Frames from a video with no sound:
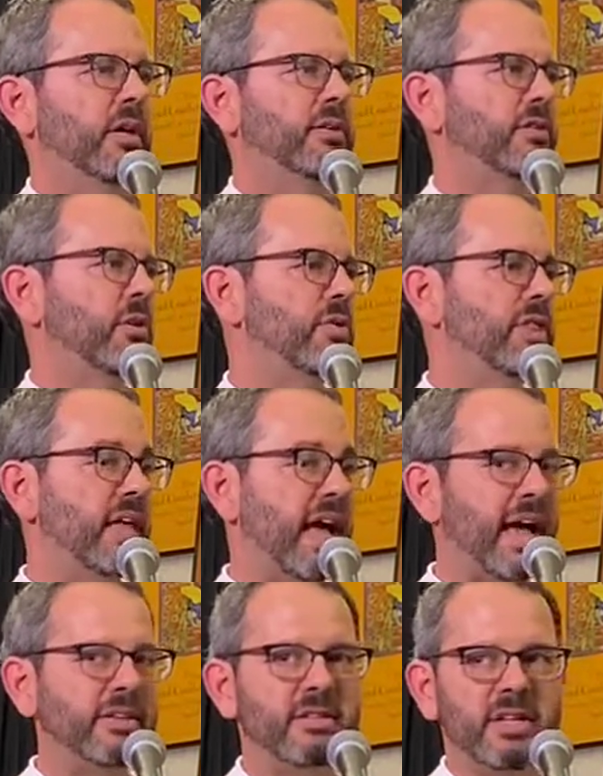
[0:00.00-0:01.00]
And so
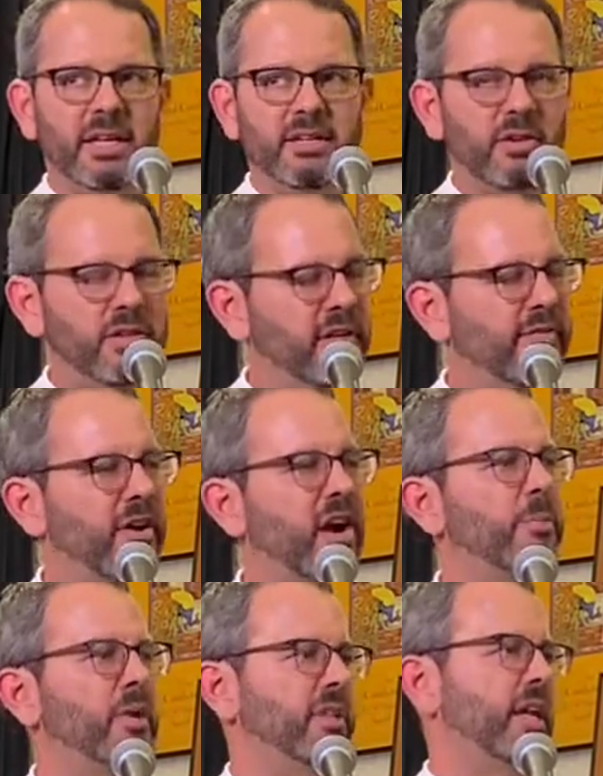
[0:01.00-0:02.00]
that's into the
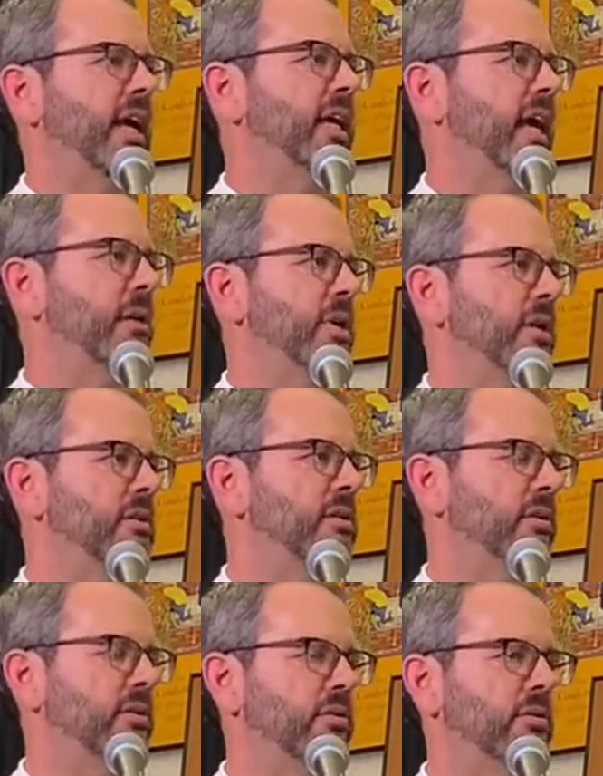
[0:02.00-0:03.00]
environment that I came
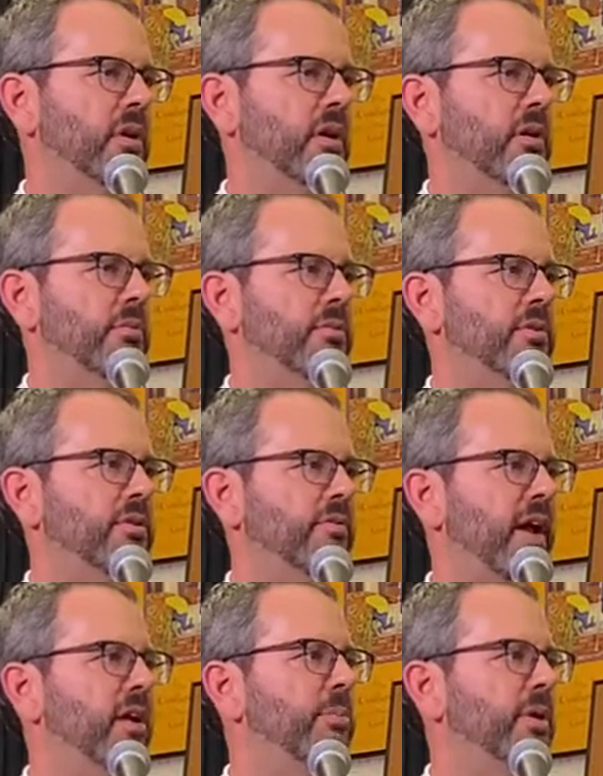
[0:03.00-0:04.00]
into to
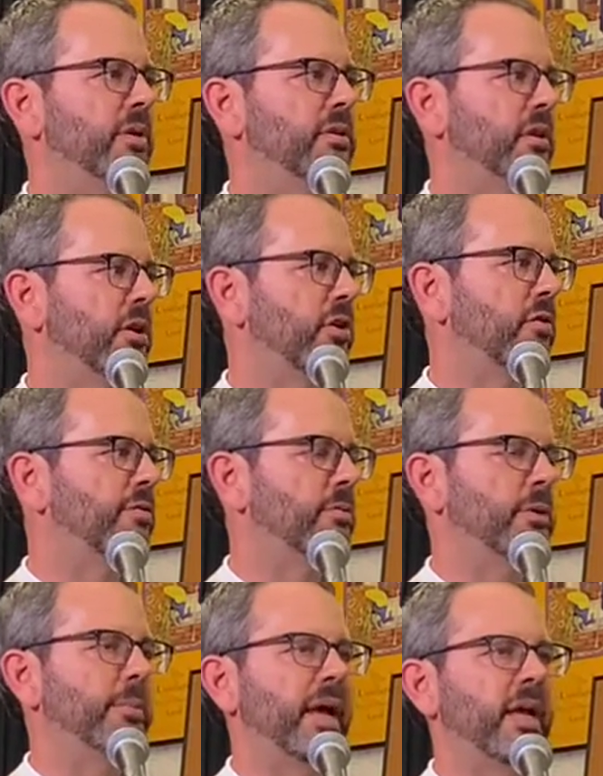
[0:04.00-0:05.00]
Vanderbilt, to learn
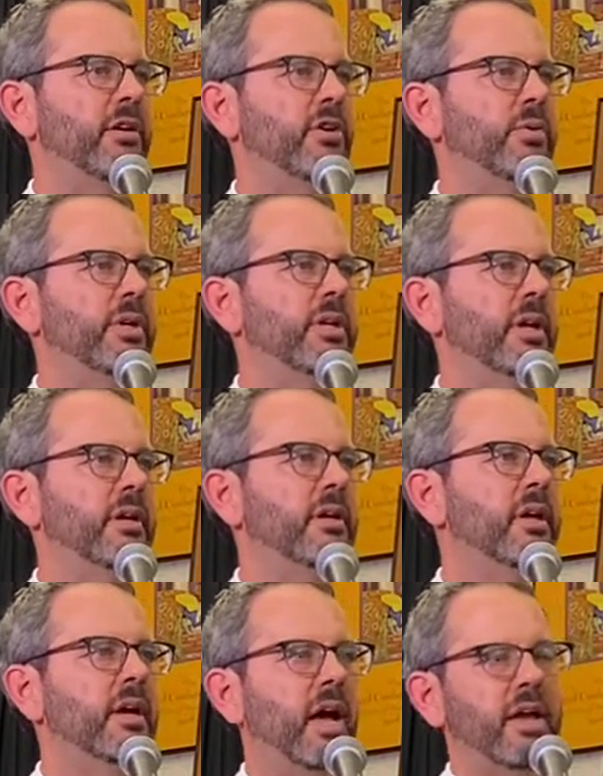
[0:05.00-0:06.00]
from the man who had
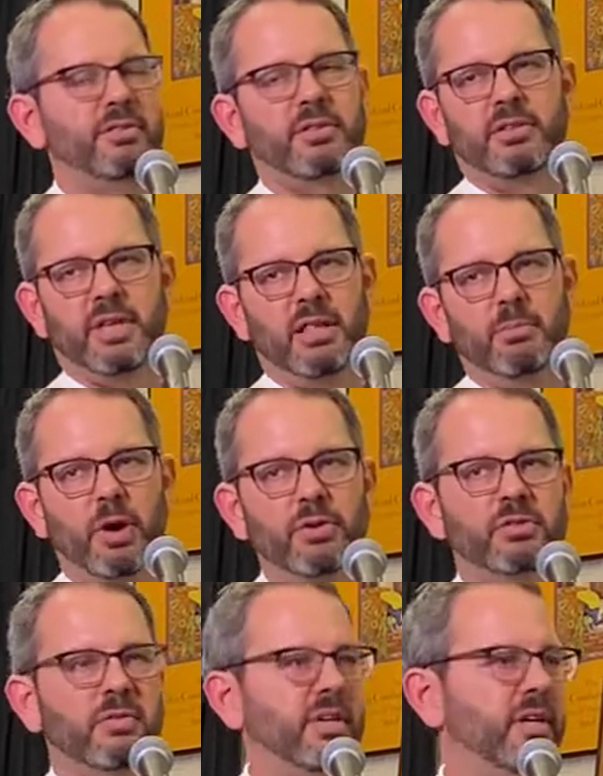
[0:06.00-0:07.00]
done, I used to say, the
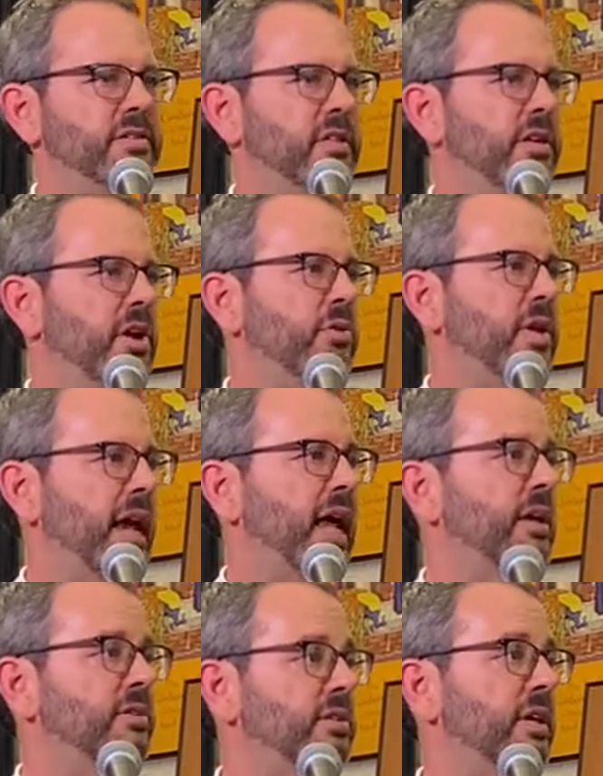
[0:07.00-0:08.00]
most of these in the known
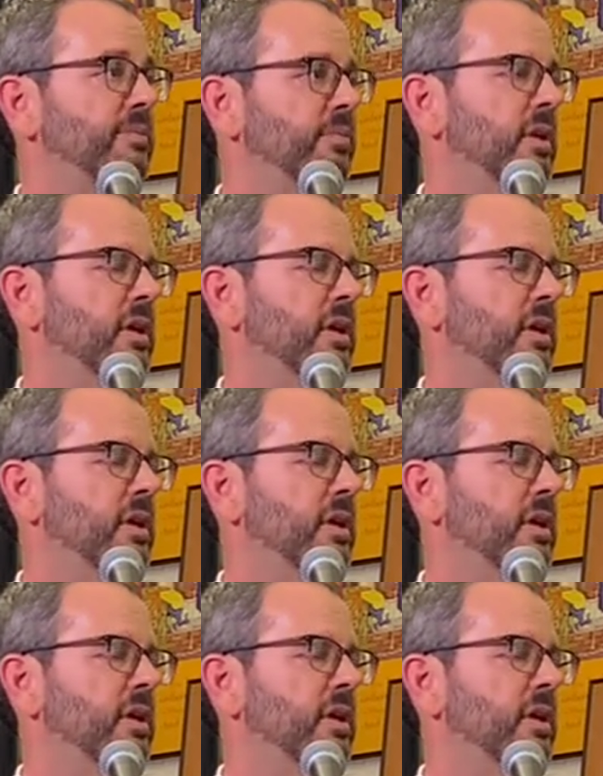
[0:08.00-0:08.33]
galaxy.